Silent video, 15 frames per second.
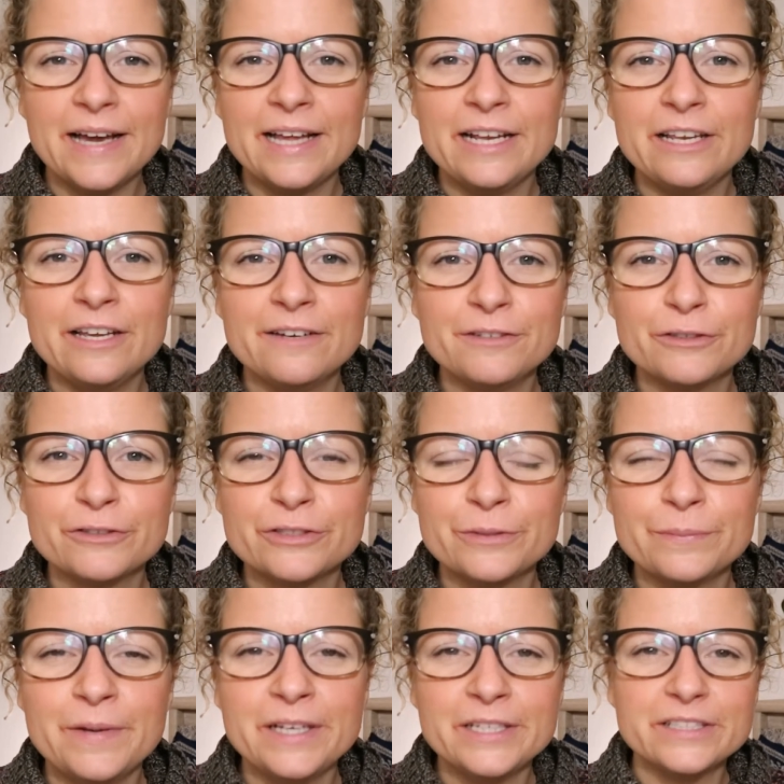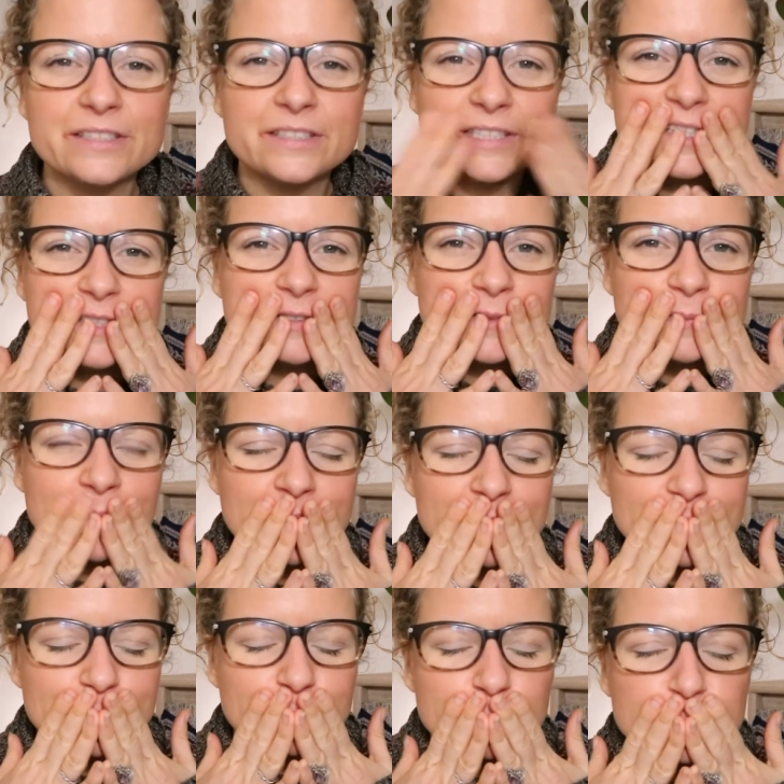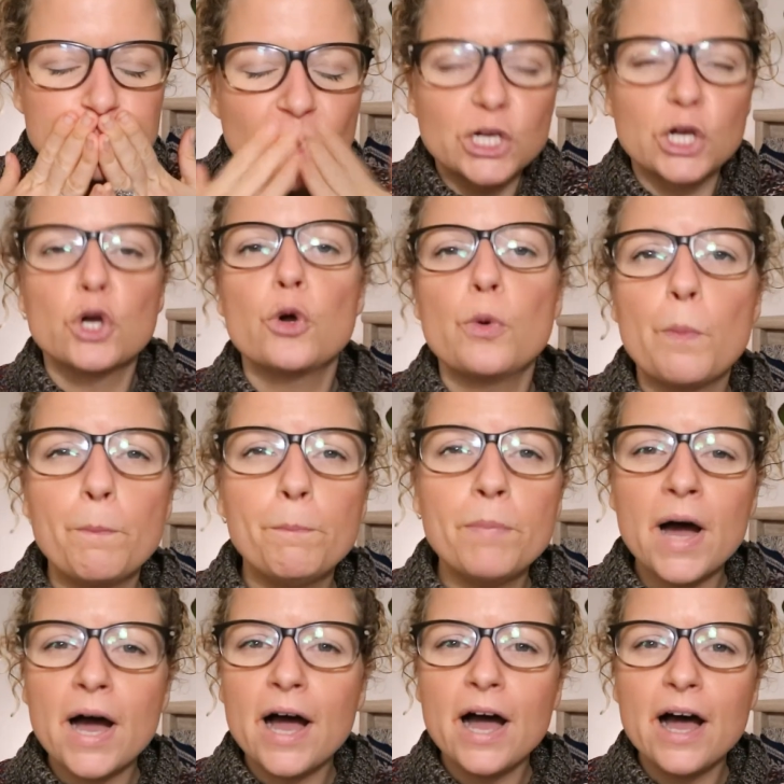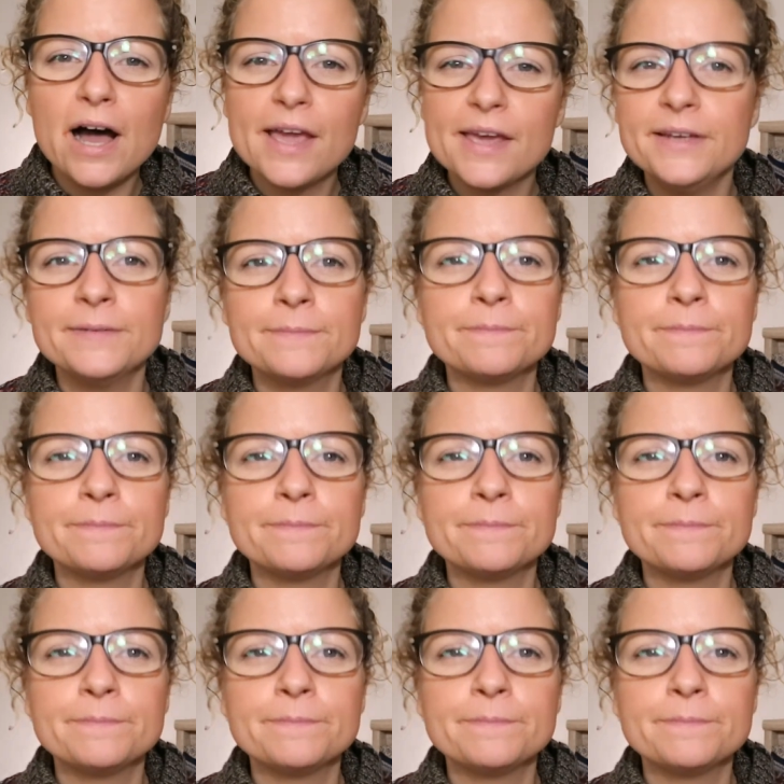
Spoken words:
I love you so much. See you tomorrow. Bye.